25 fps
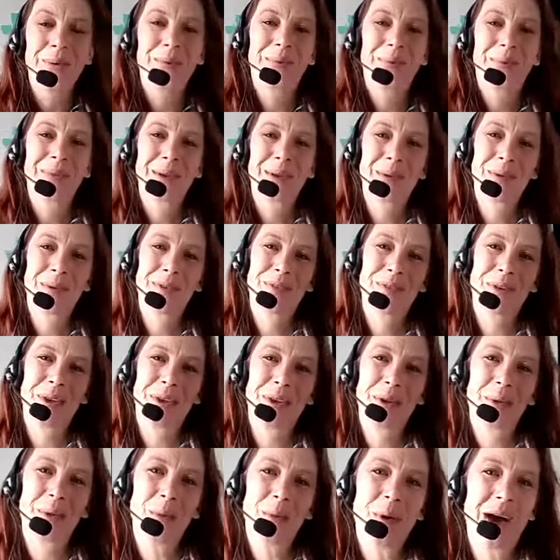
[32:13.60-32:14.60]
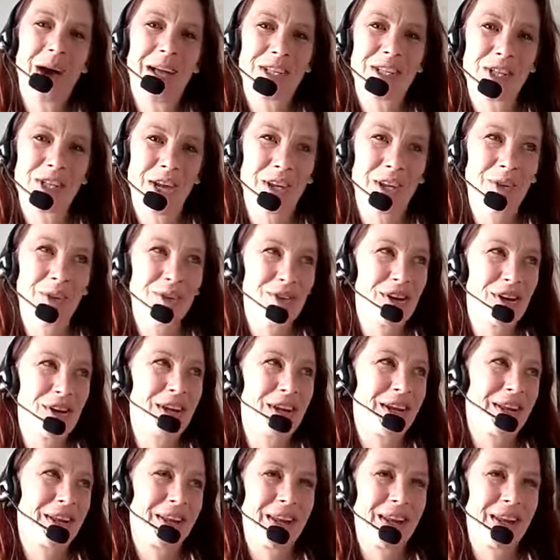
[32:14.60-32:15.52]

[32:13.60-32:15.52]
It was fun to watch energetically.